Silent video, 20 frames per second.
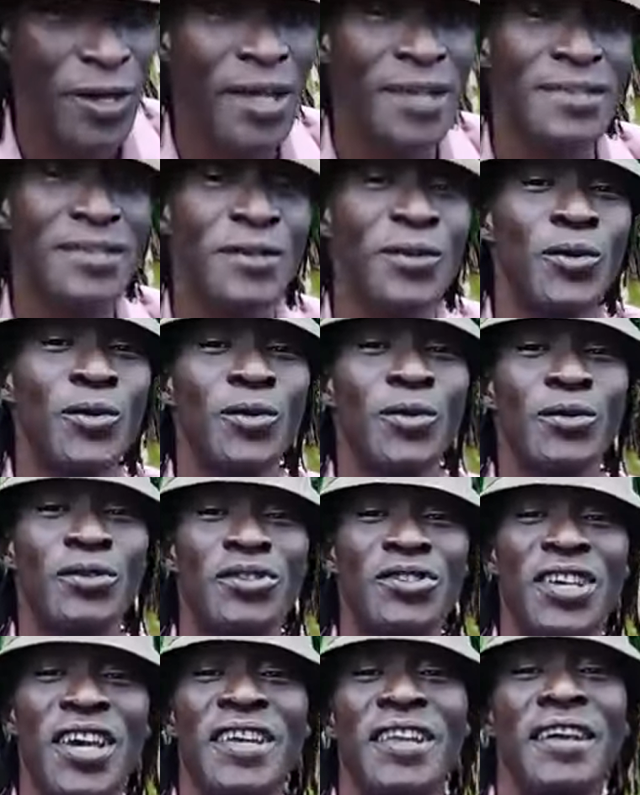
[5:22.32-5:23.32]
few years
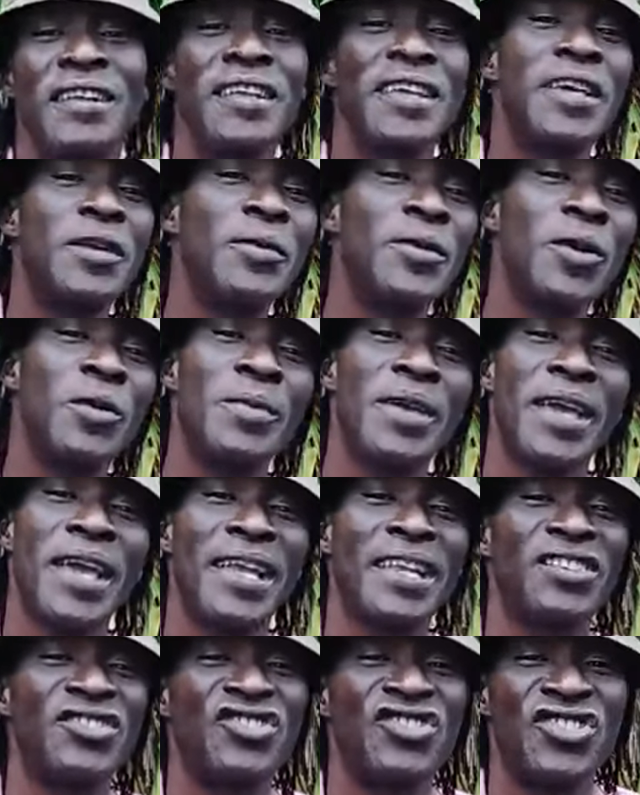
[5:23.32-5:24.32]
ago, China Nikki will not
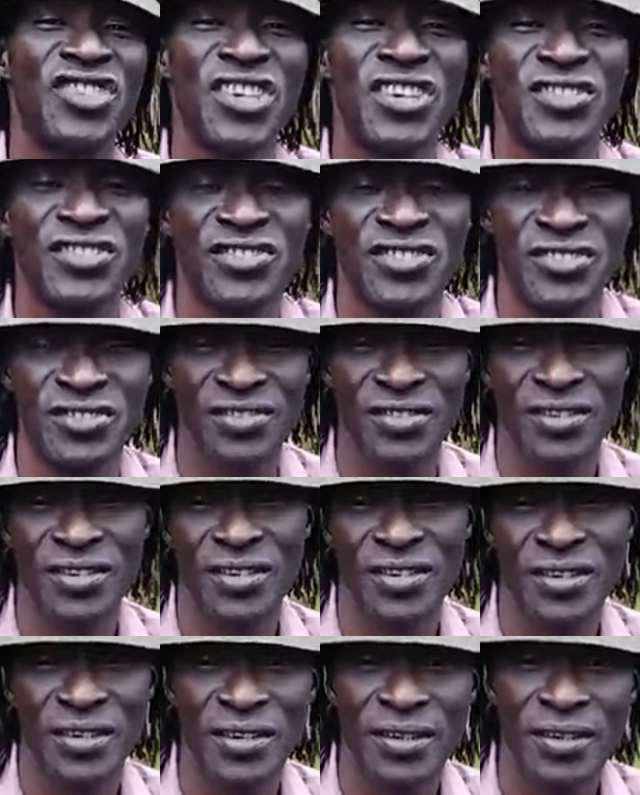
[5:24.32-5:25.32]
make any sense.